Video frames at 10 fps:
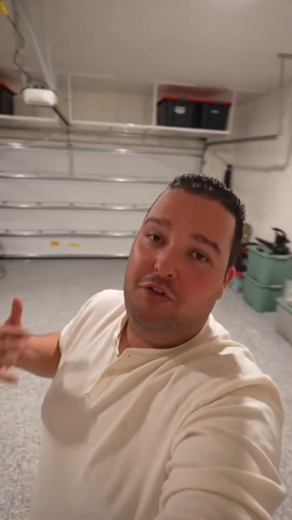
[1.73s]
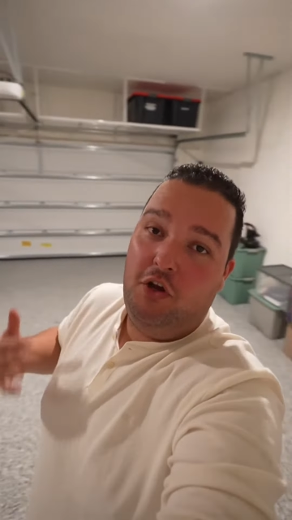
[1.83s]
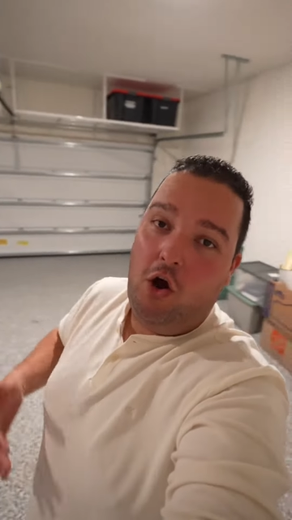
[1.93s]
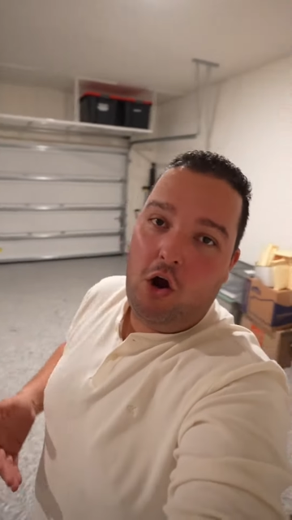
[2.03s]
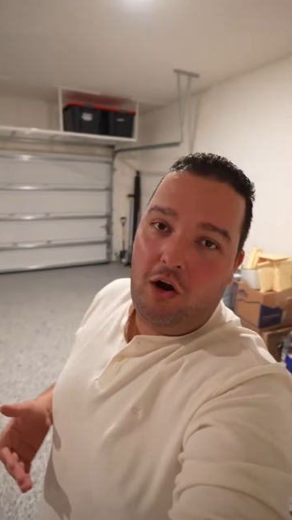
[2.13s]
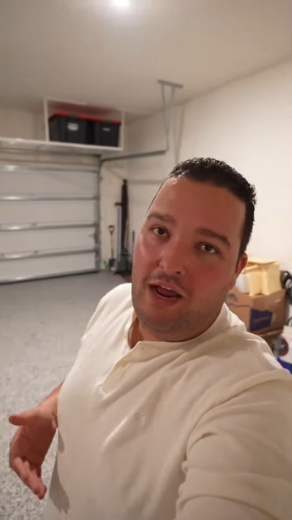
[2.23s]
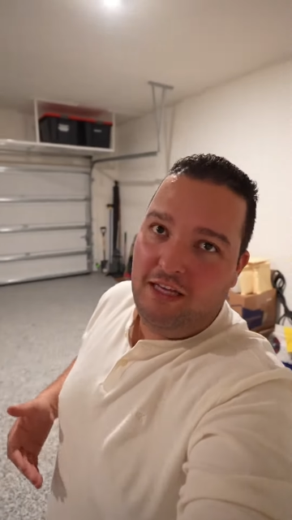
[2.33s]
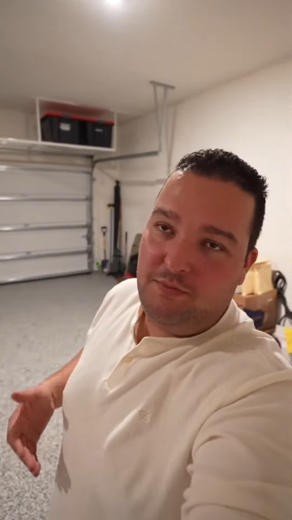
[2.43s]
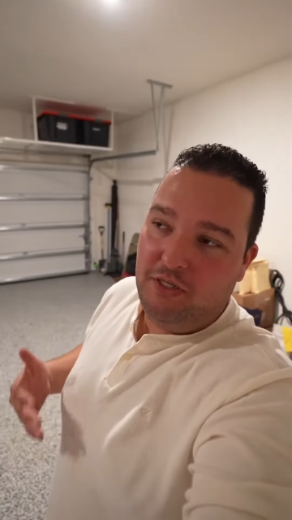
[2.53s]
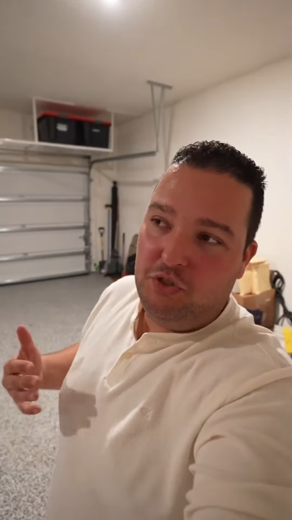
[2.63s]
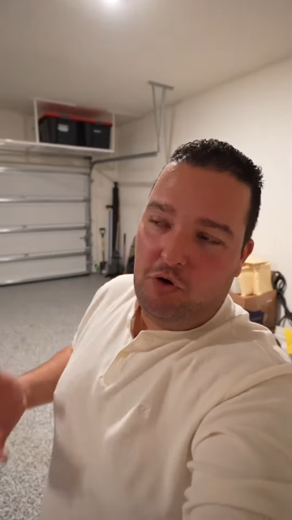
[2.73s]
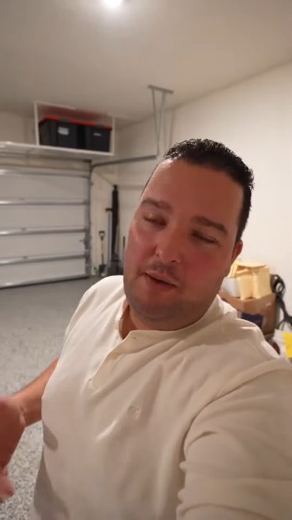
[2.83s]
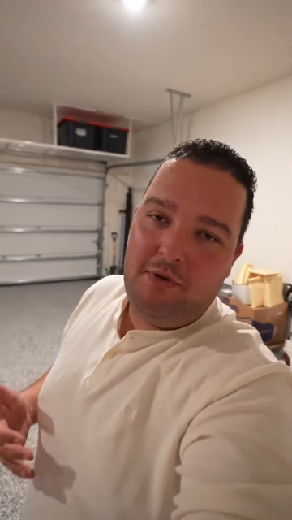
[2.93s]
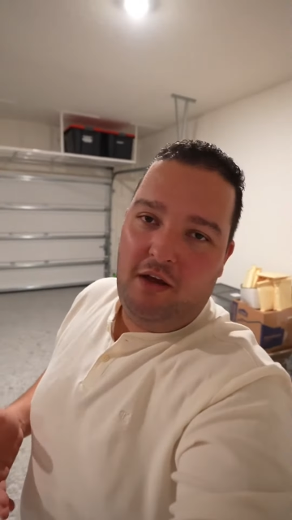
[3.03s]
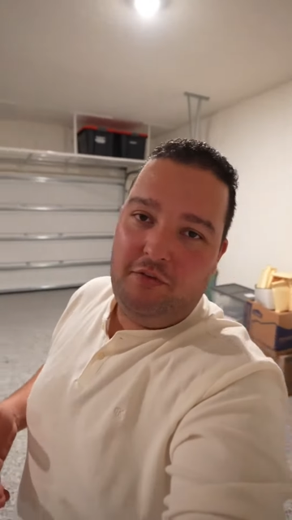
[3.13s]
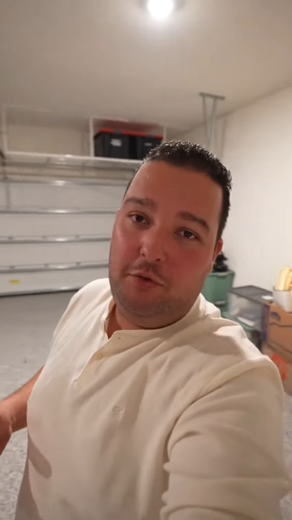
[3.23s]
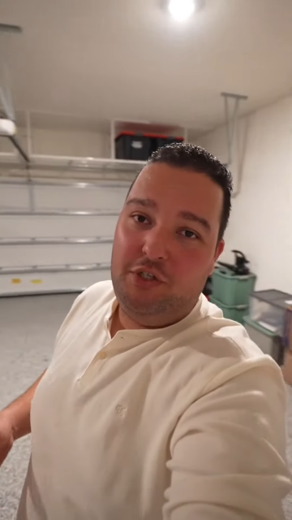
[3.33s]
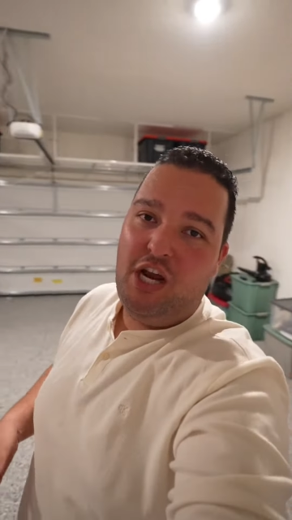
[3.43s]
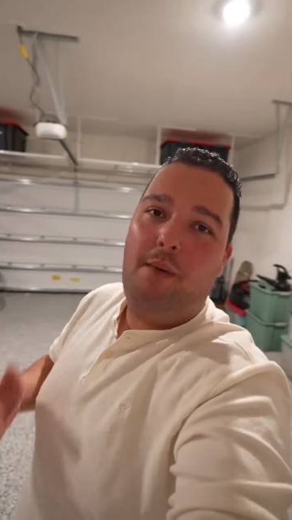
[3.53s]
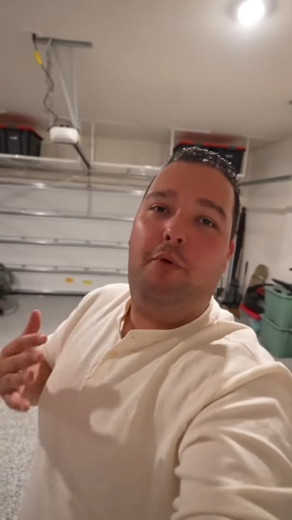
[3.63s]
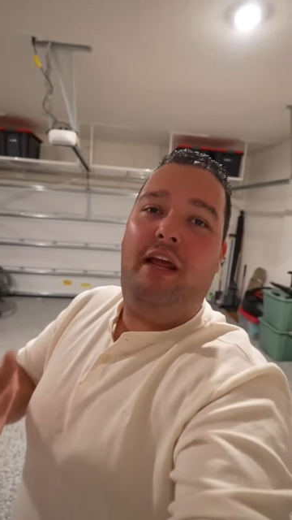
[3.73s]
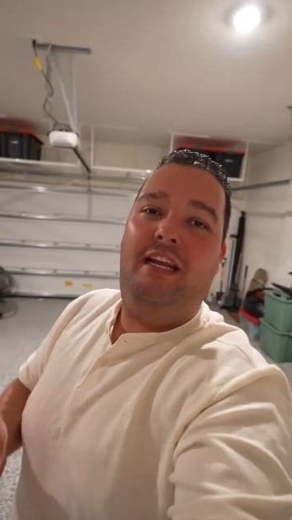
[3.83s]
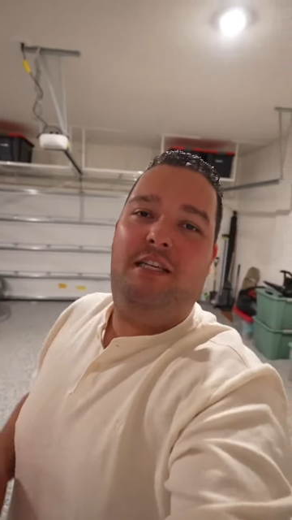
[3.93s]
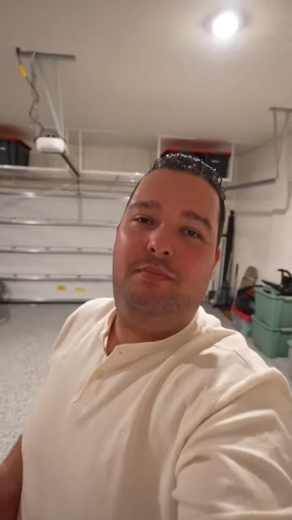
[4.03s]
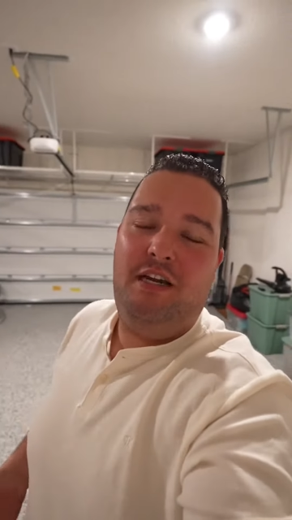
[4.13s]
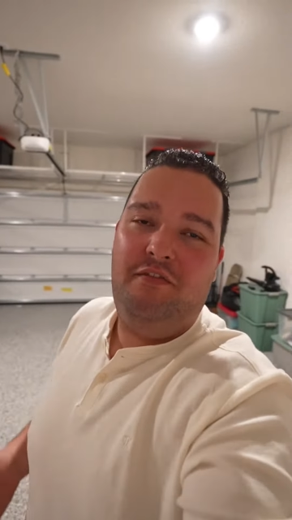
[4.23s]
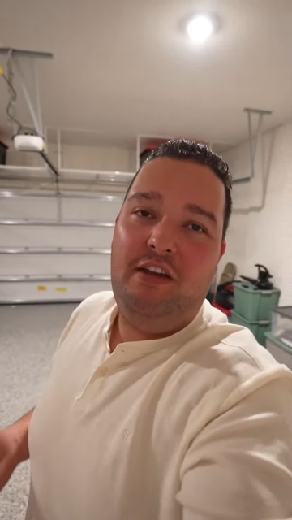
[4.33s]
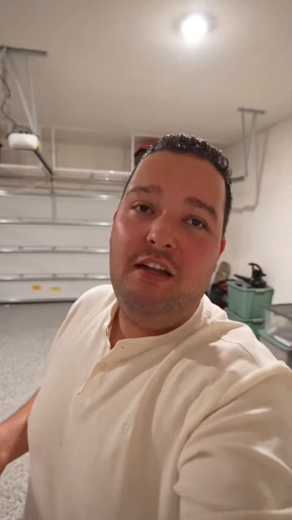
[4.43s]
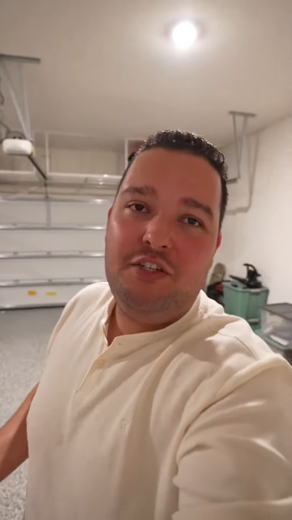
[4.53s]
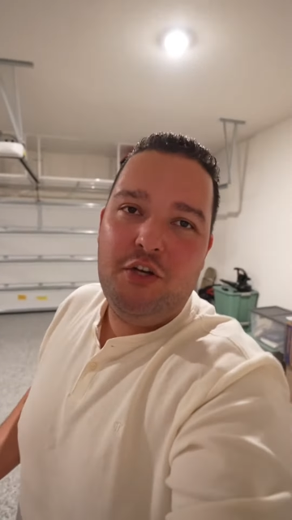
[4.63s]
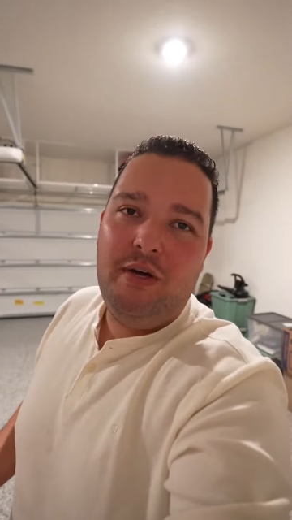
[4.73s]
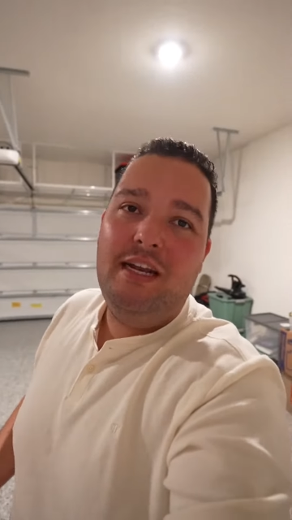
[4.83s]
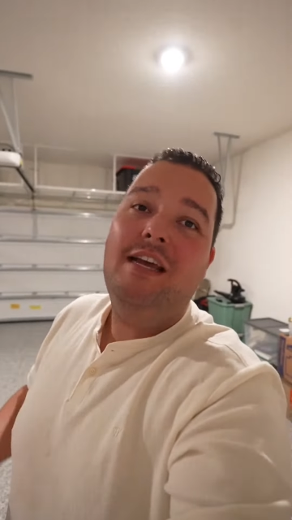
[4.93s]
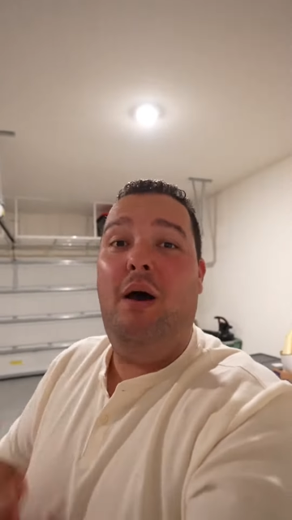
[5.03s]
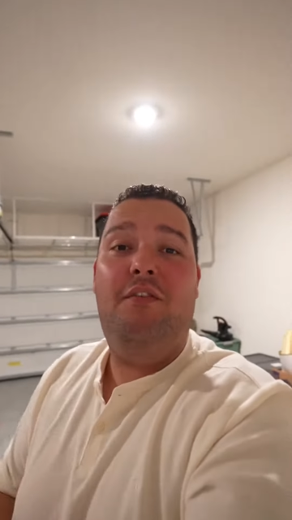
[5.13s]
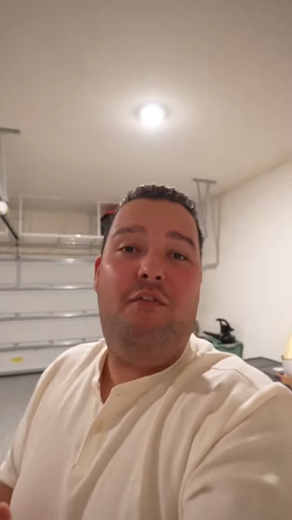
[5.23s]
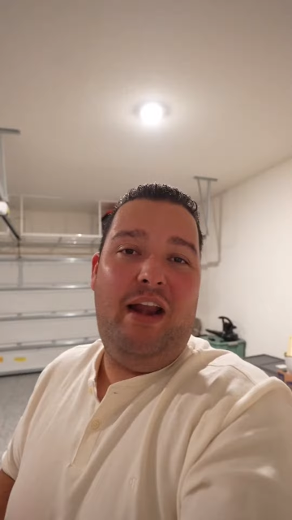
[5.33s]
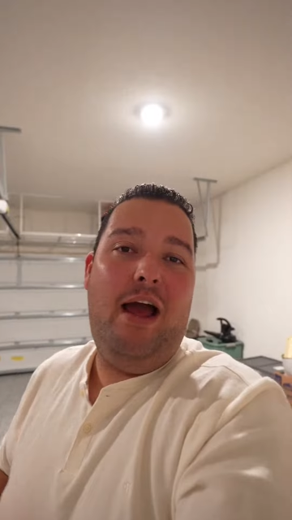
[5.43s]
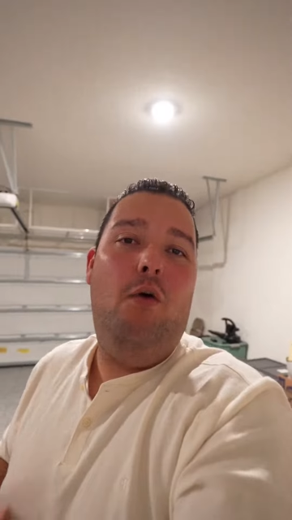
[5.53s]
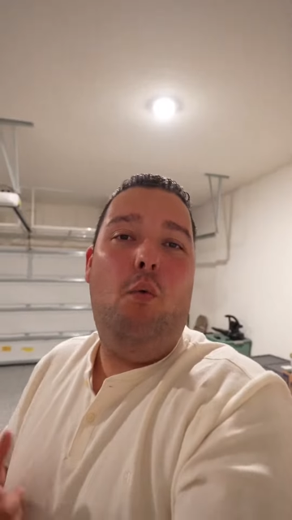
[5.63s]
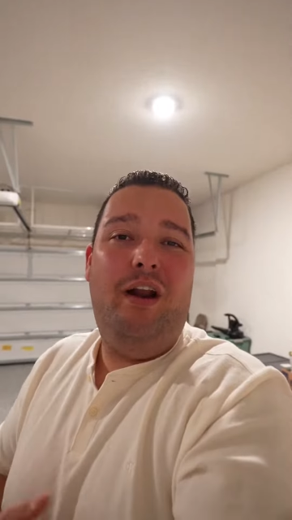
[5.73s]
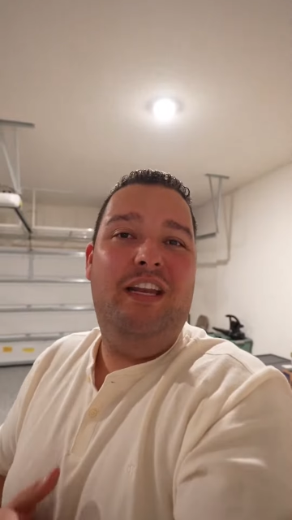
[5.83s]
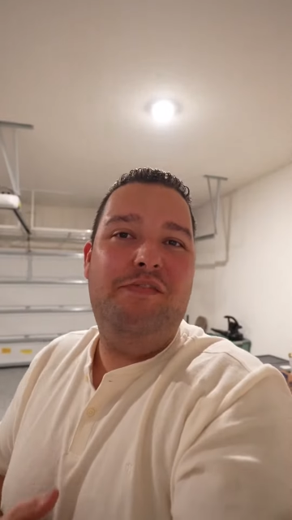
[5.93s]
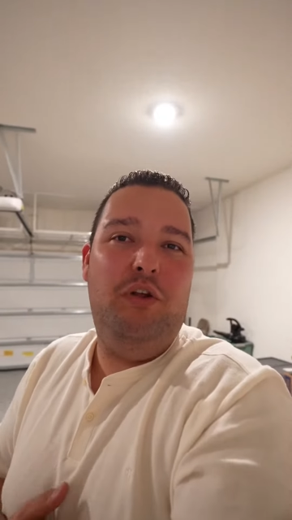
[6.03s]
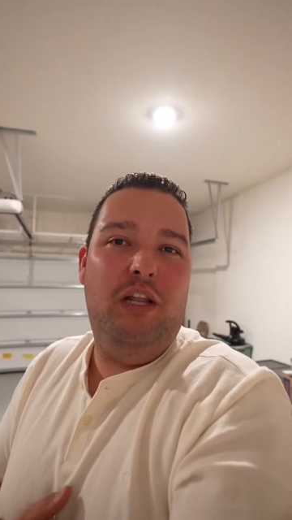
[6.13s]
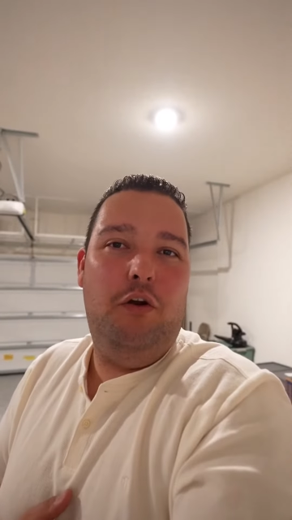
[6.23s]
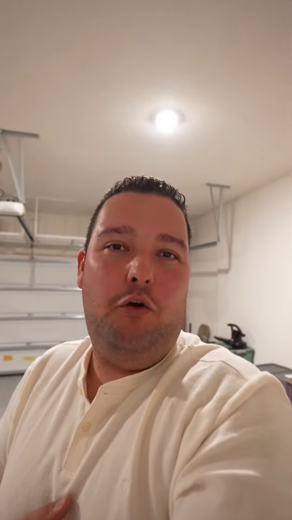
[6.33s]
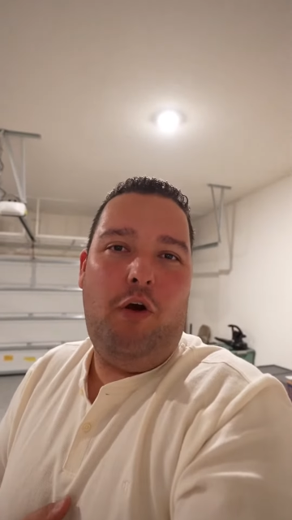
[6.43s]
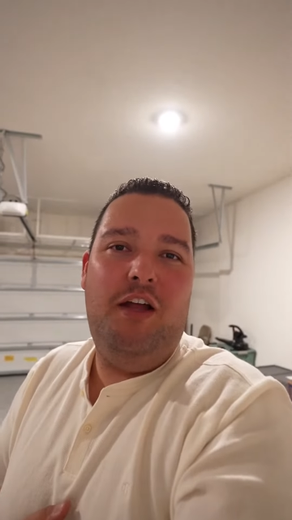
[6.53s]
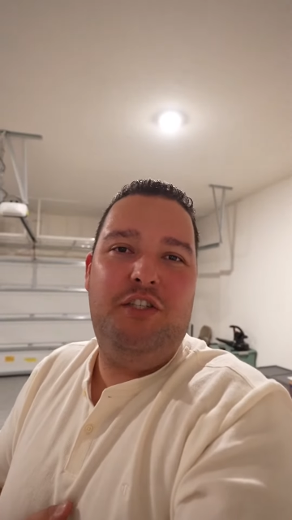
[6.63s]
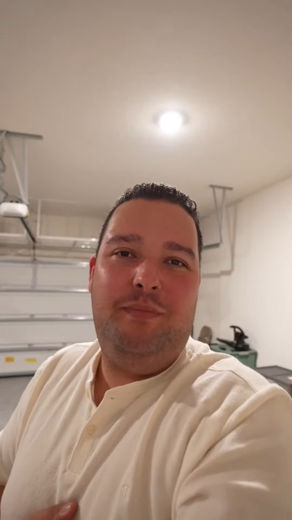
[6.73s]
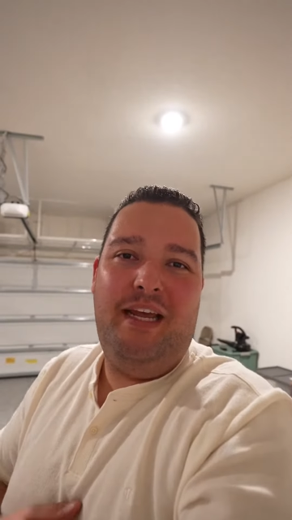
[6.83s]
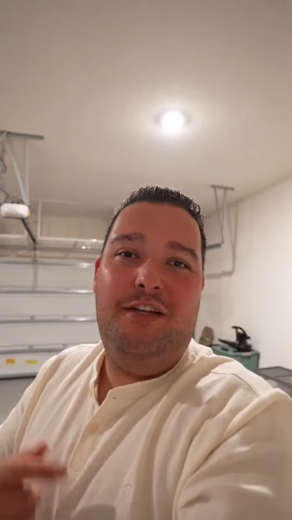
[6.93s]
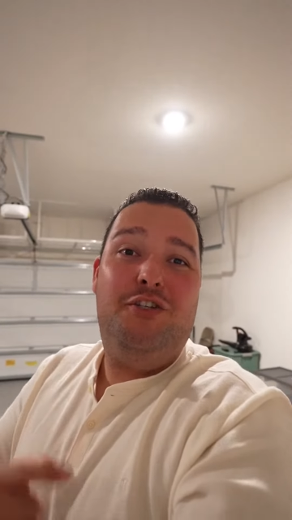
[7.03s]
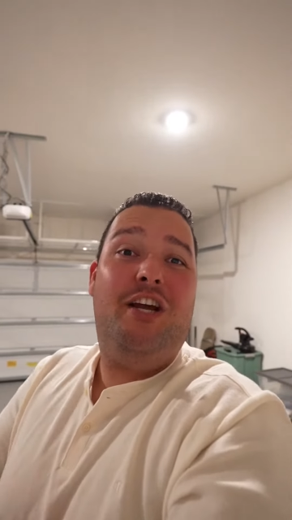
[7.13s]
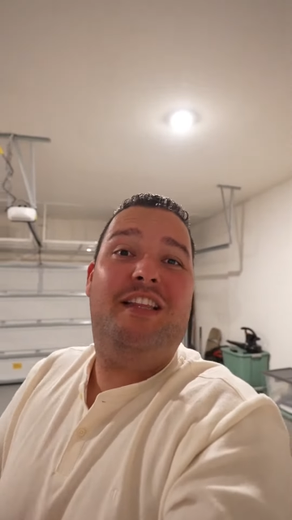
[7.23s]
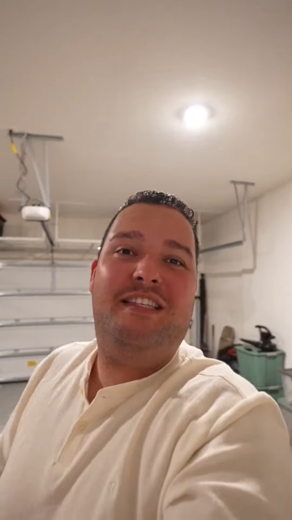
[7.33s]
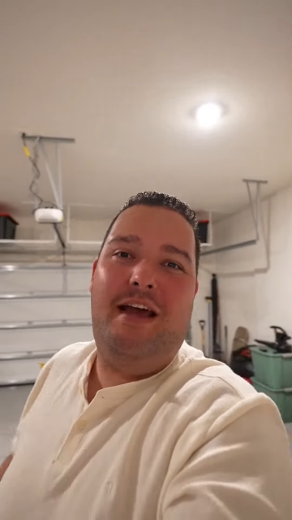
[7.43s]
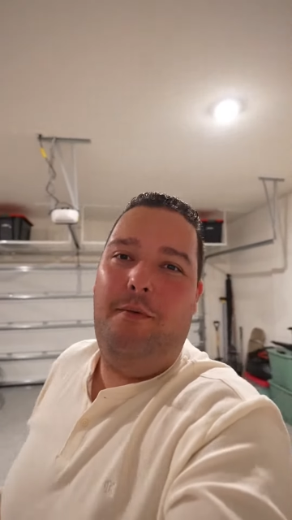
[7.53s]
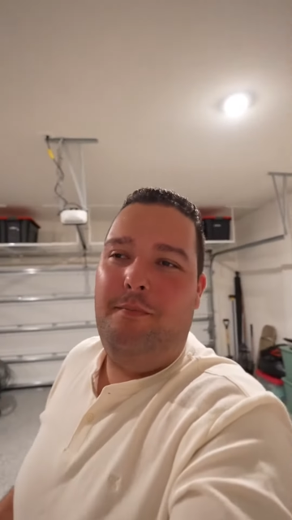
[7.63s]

The car has been dropped off to a shop. We're getting some stuff done to it. But for now, wanted to give you a little garage update. Check this out.